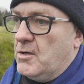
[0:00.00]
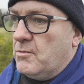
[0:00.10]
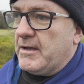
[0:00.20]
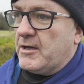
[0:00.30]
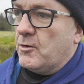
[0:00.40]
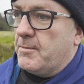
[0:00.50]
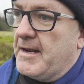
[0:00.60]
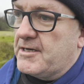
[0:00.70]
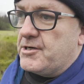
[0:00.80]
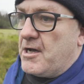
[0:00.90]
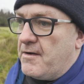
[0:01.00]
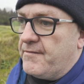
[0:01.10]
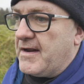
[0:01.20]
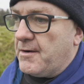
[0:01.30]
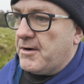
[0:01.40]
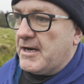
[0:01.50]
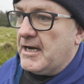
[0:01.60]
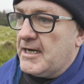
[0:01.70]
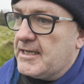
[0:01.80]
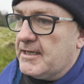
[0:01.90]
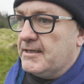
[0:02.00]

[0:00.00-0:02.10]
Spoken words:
waking up an extra half an hour early